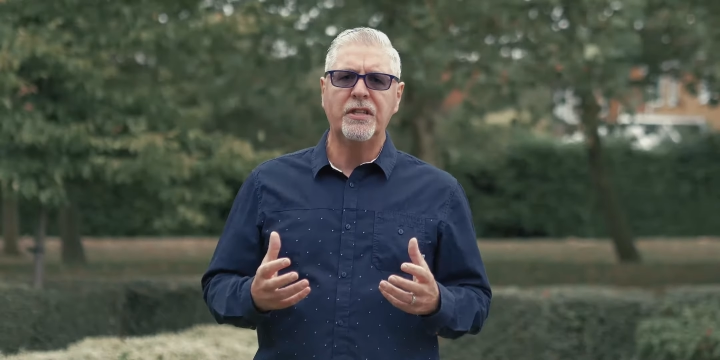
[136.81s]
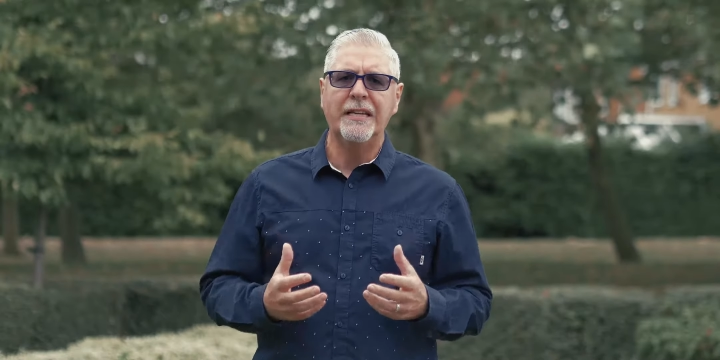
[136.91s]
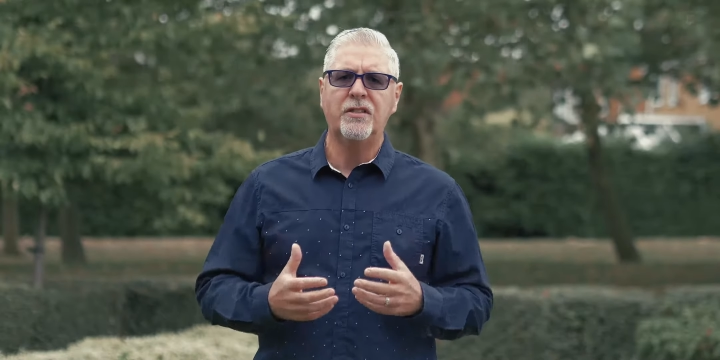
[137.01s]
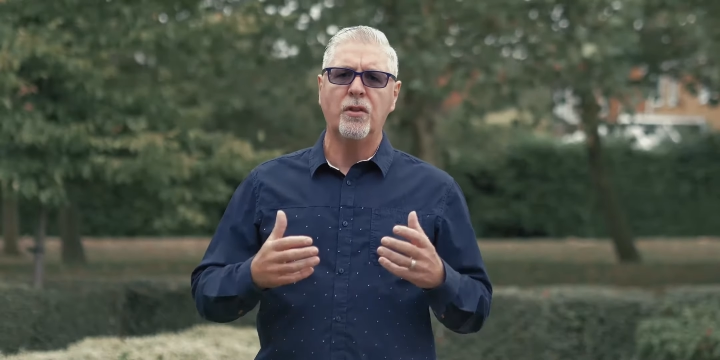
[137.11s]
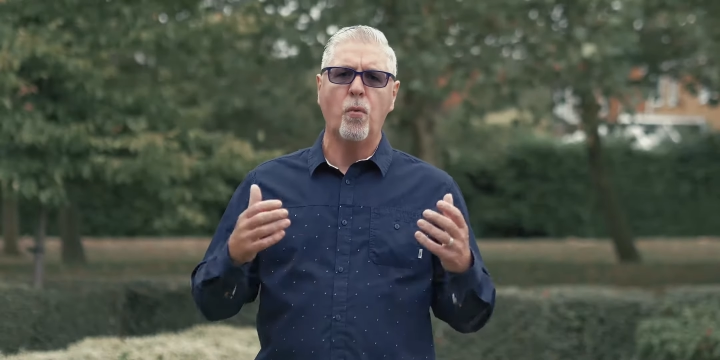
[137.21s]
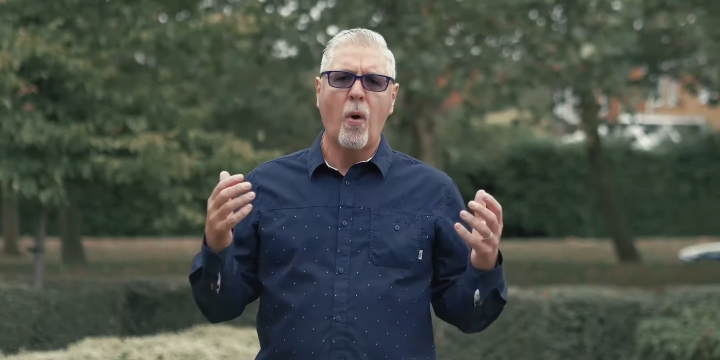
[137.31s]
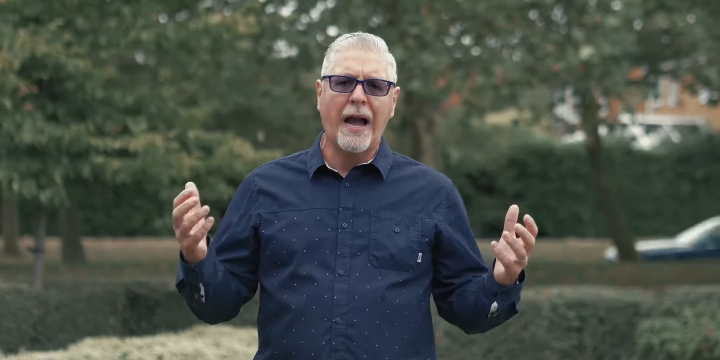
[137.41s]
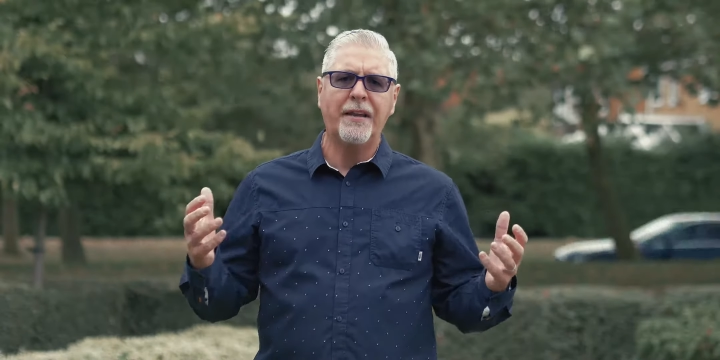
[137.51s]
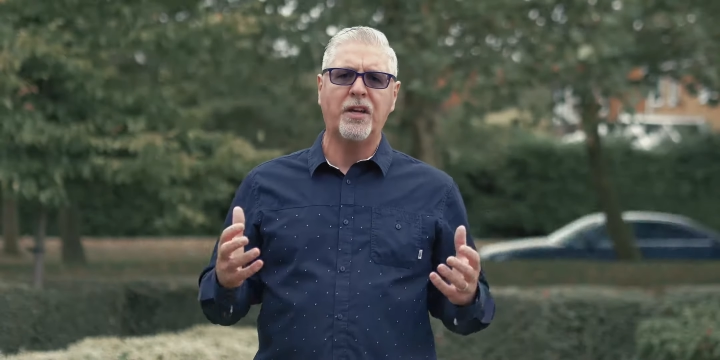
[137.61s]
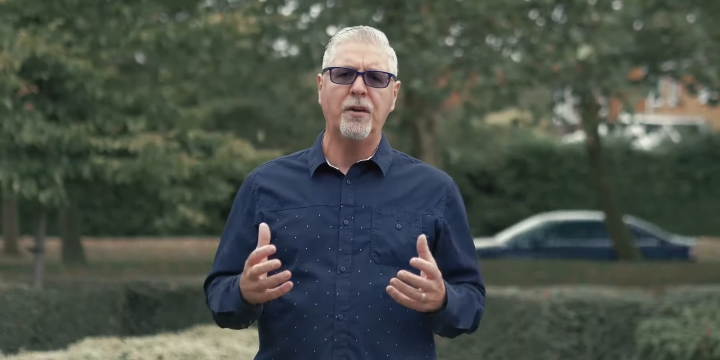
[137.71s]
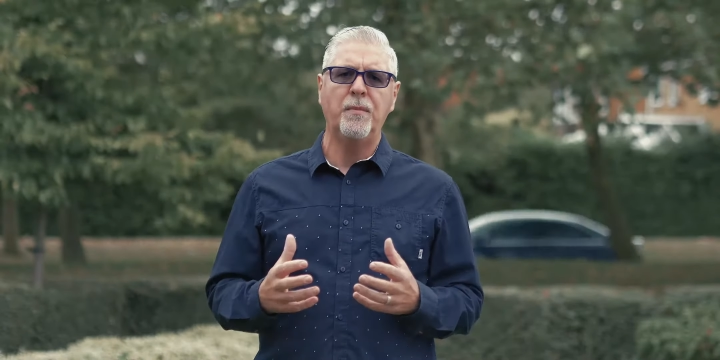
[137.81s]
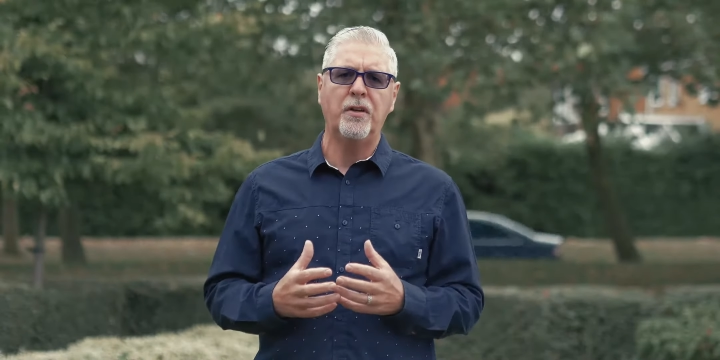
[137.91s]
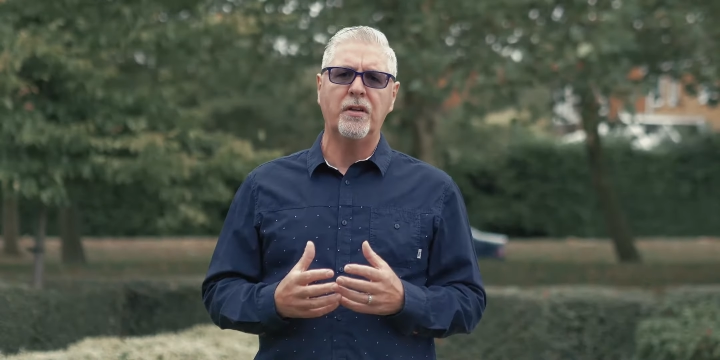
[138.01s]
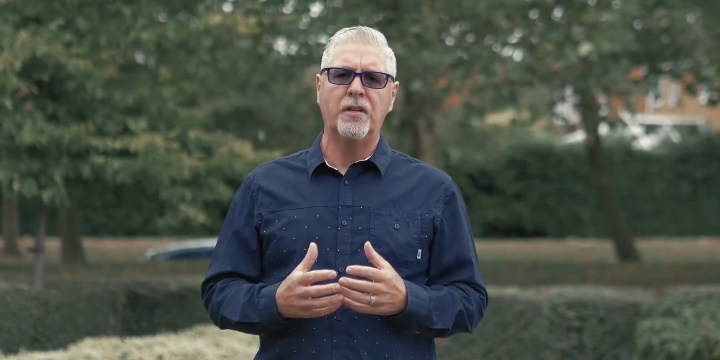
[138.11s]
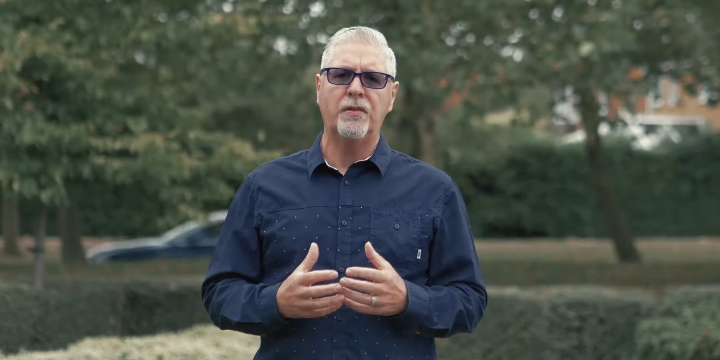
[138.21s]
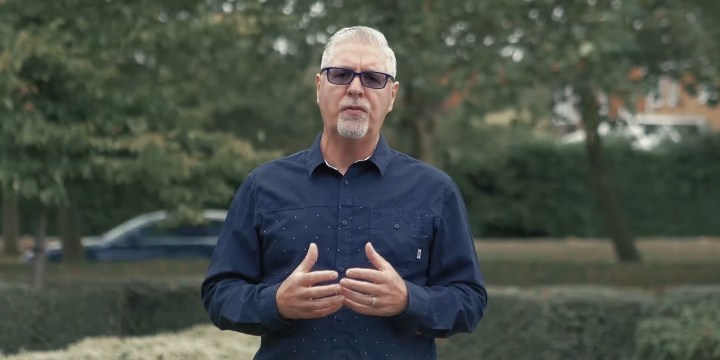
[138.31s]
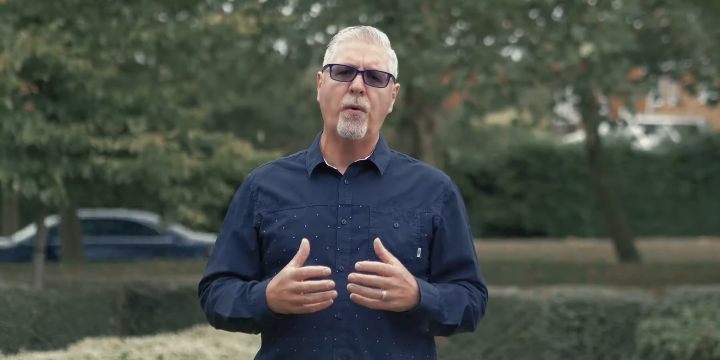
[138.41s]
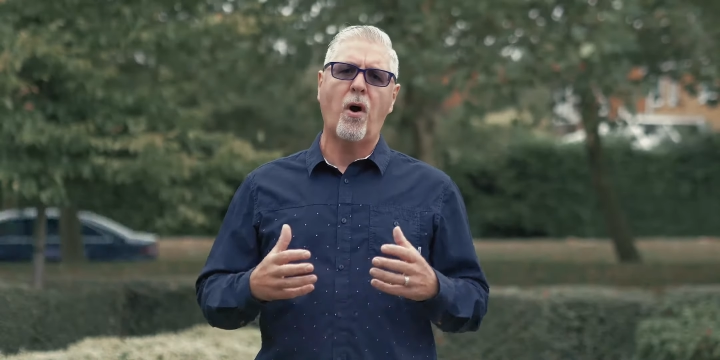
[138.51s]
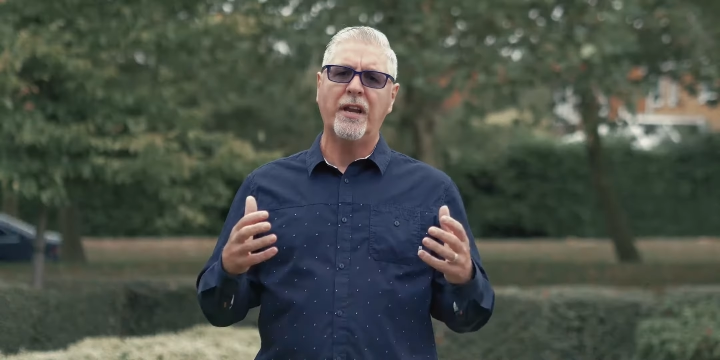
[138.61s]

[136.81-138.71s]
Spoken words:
into the wider community through our